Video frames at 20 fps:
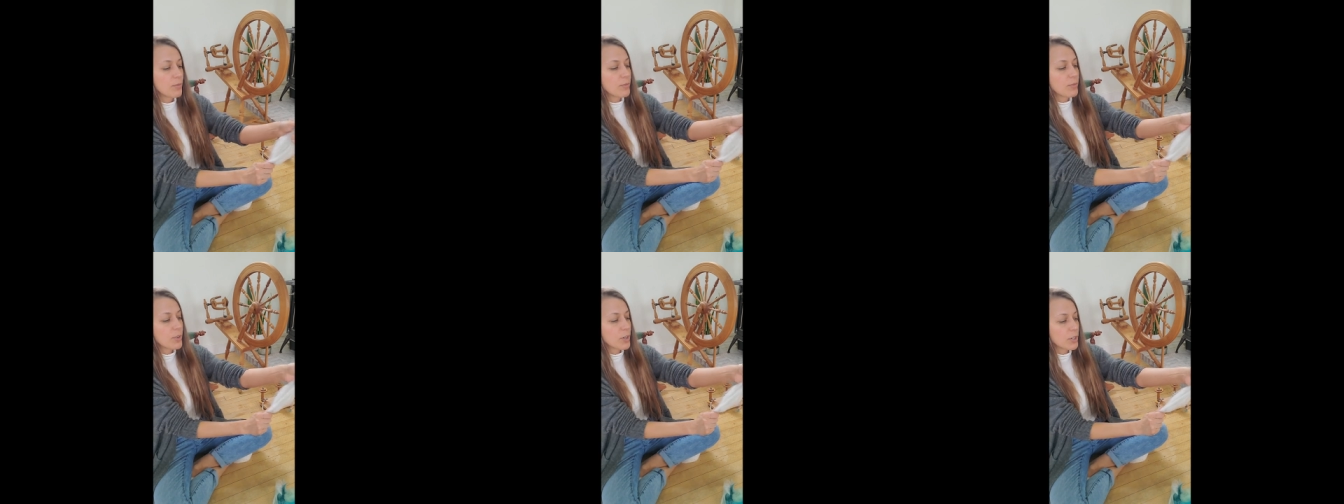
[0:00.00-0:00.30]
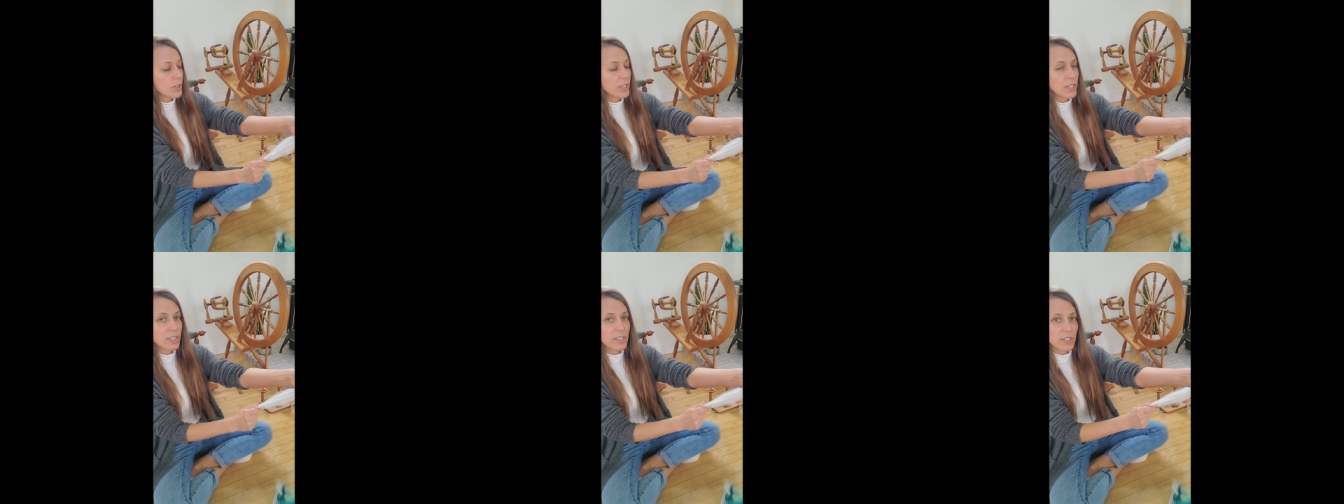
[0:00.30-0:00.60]

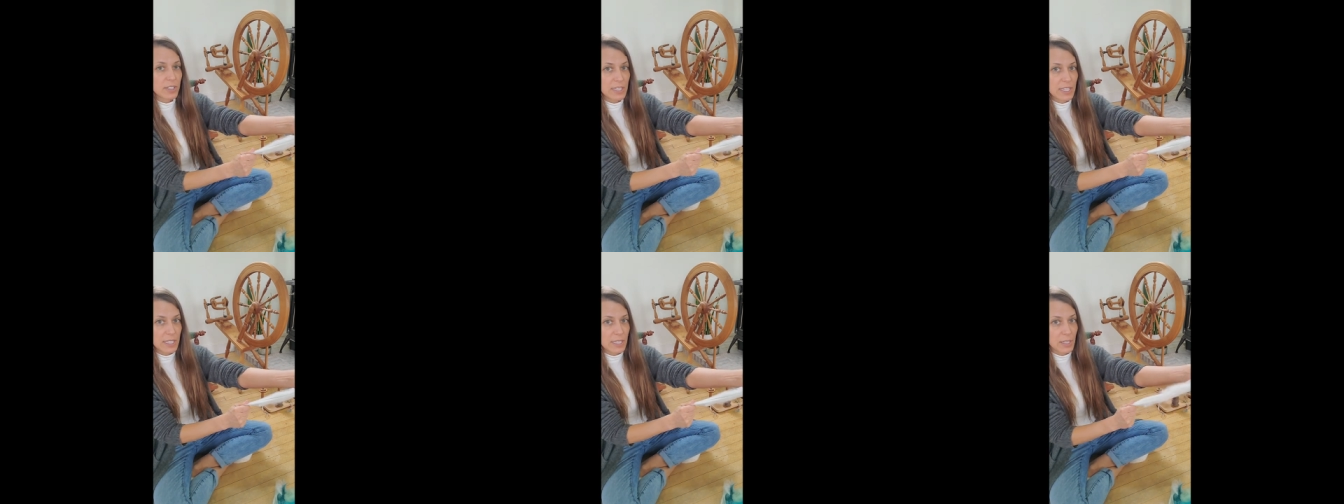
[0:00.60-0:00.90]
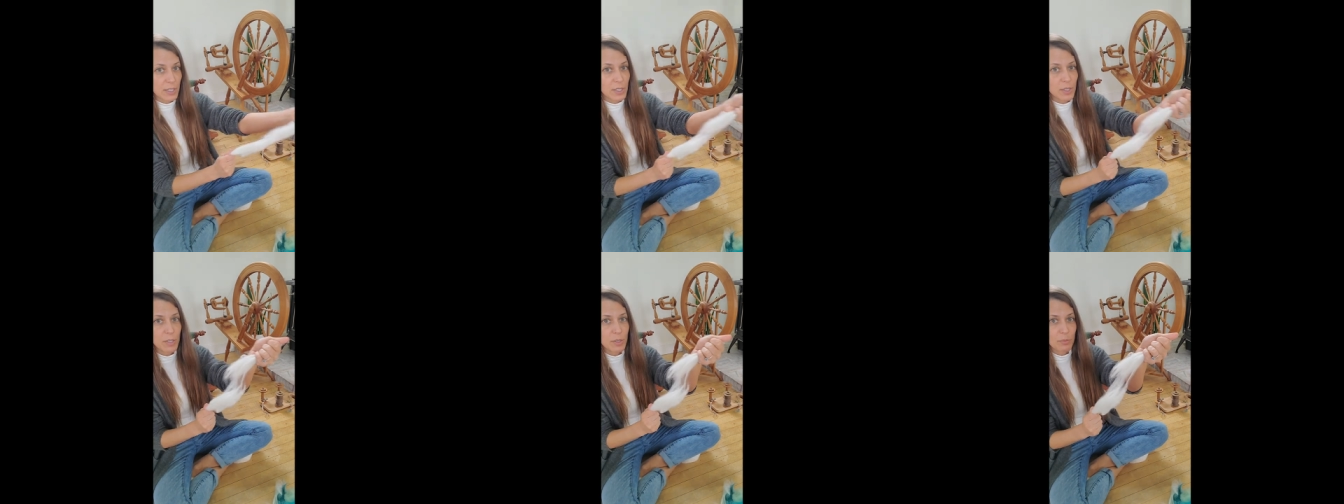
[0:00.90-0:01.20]
vertically
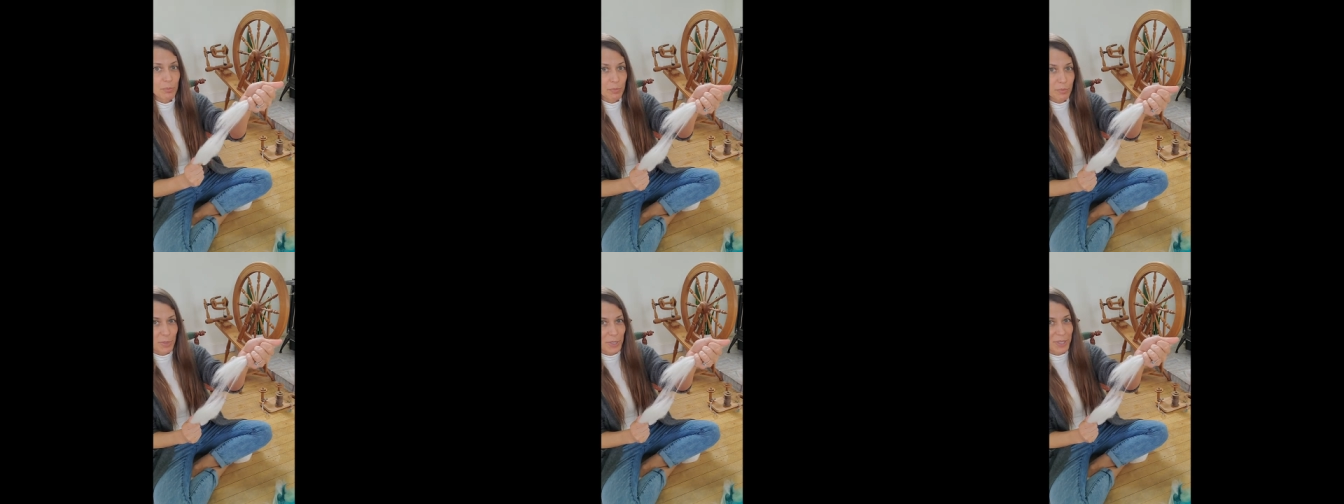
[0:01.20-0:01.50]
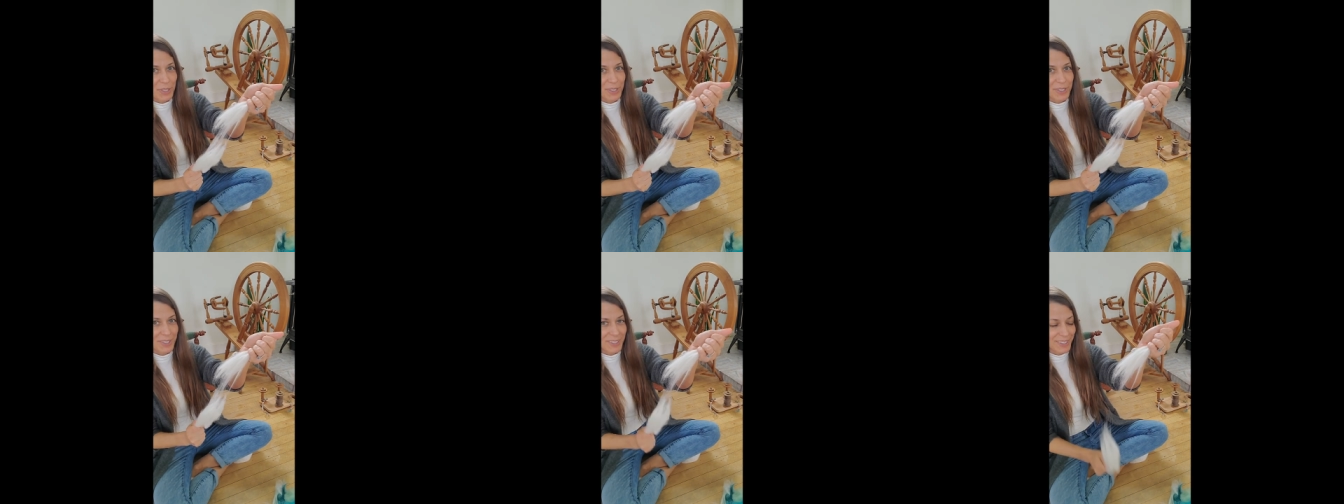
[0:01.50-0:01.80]

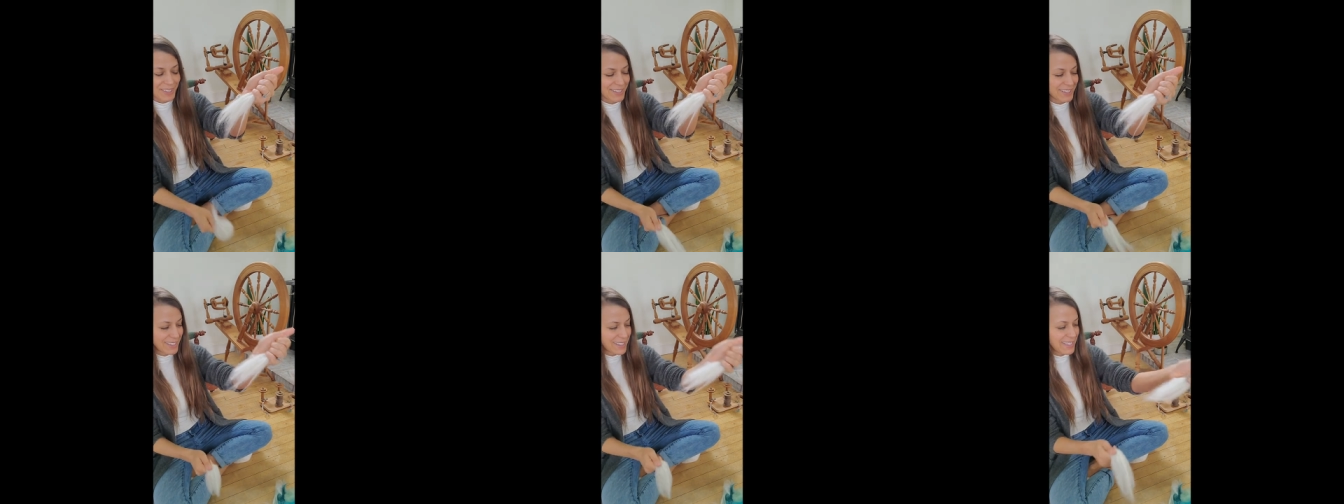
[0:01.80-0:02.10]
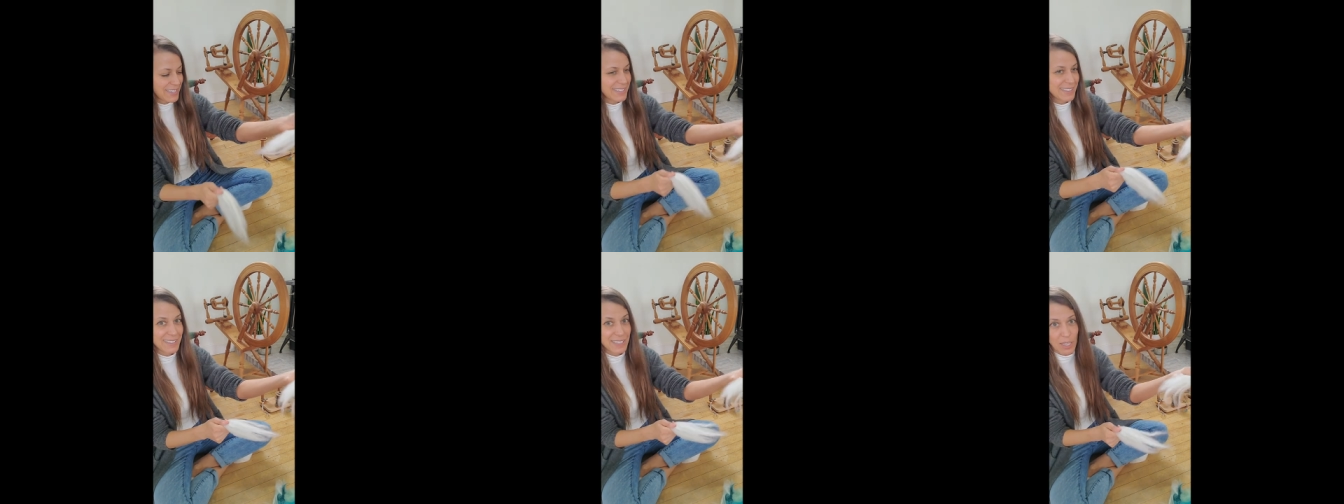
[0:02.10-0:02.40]
pull
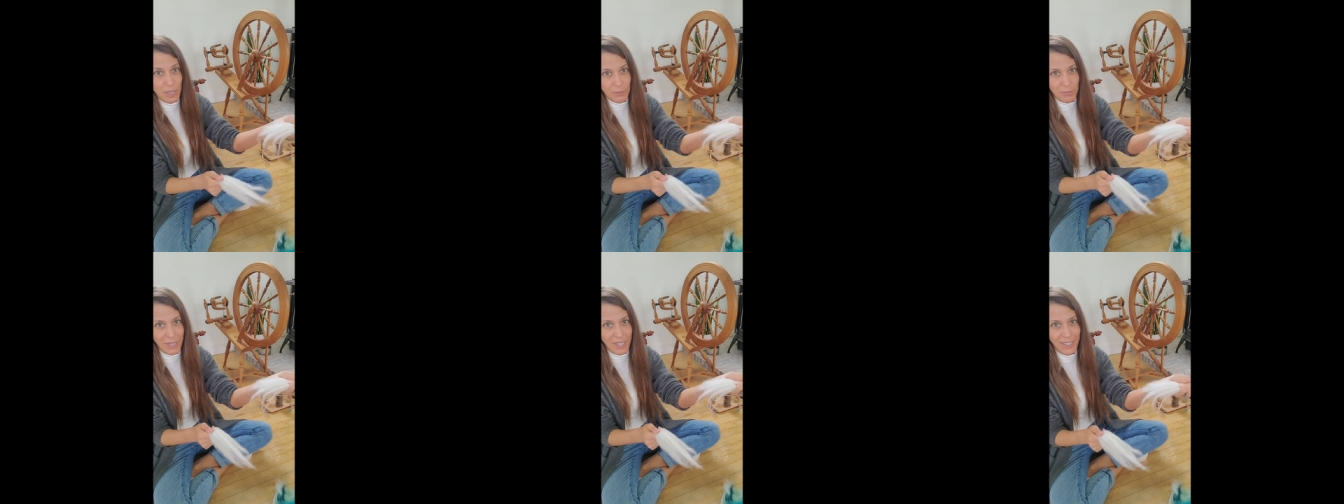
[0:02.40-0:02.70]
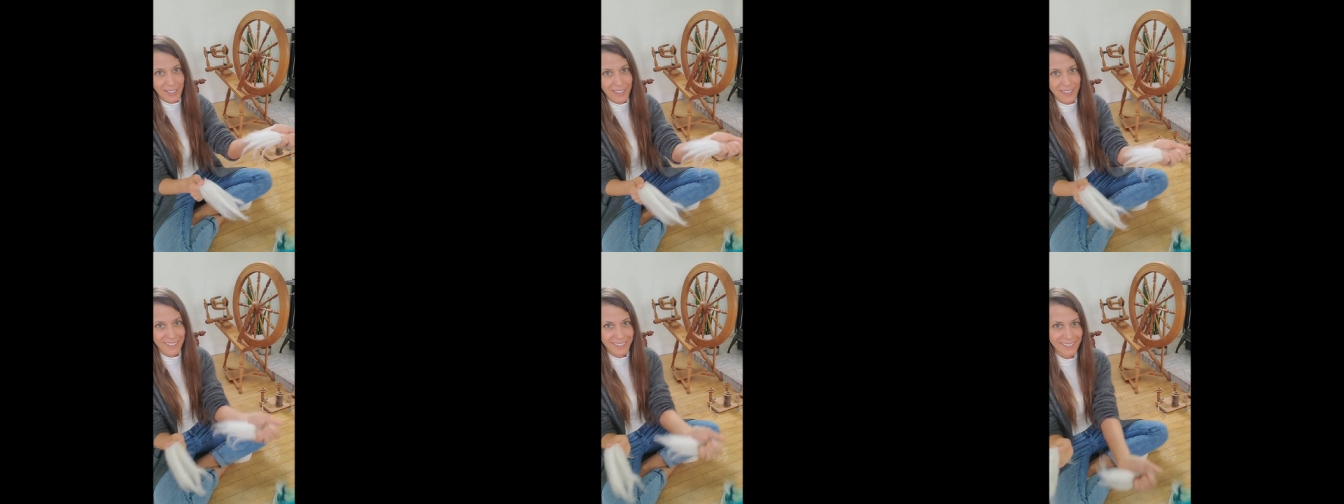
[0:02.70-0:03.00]
this
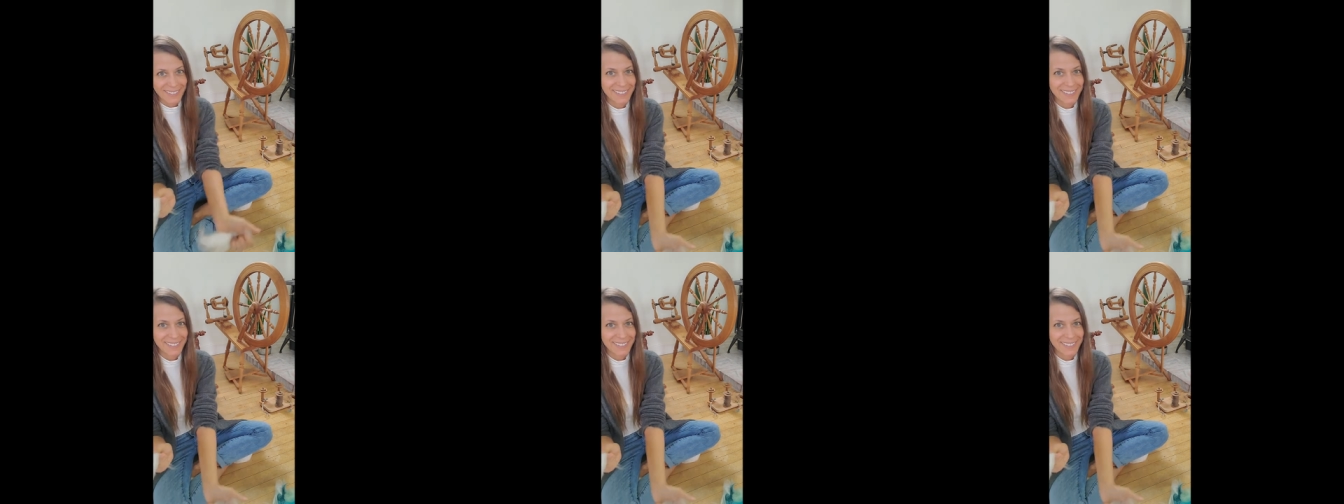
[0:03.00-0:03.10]
apart.